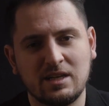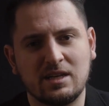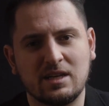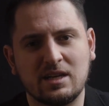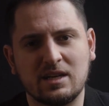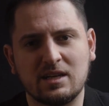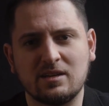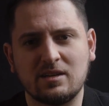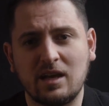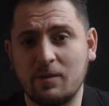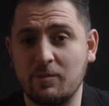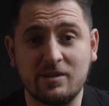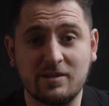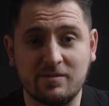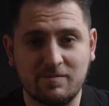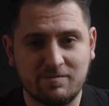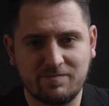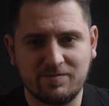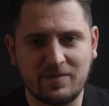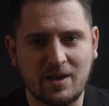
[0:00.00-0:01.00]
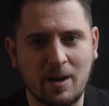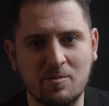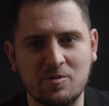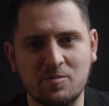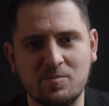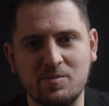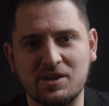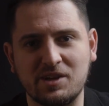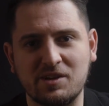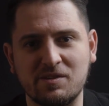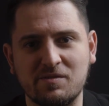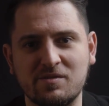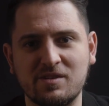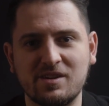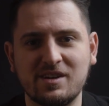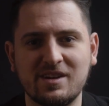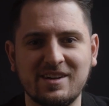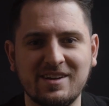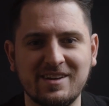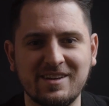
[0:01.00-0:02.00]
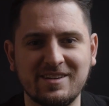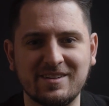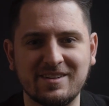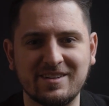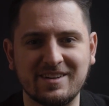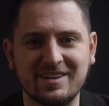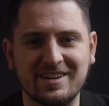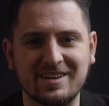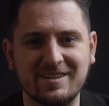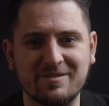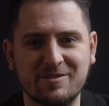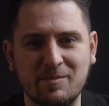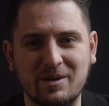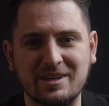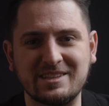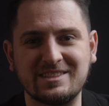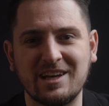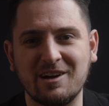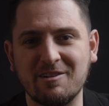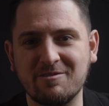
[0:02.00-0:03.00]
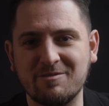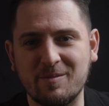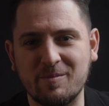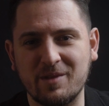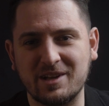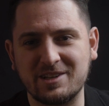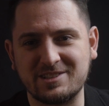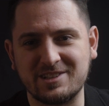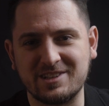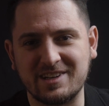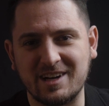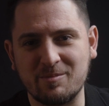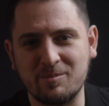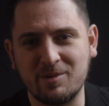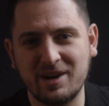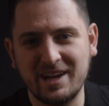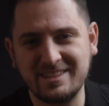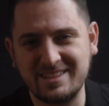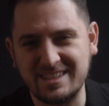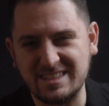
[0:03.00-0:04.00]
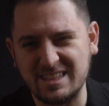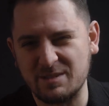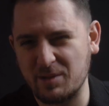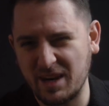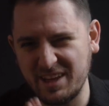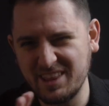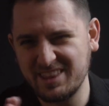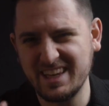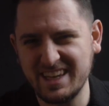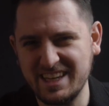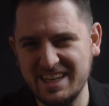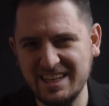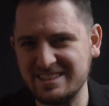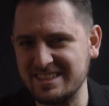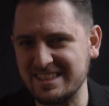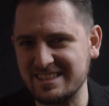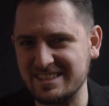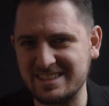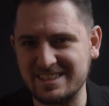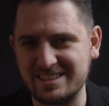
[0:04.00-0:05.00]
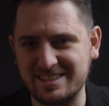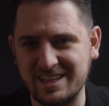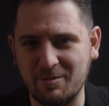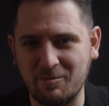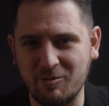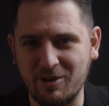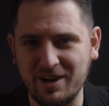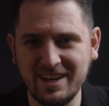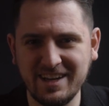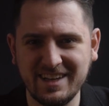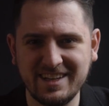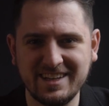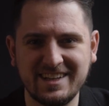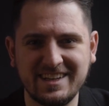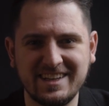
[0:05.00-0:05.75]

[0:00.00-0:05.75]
And I mean, I'm speaking for myself. I'm not sure how Brian sees it, but I think he sees it the same way.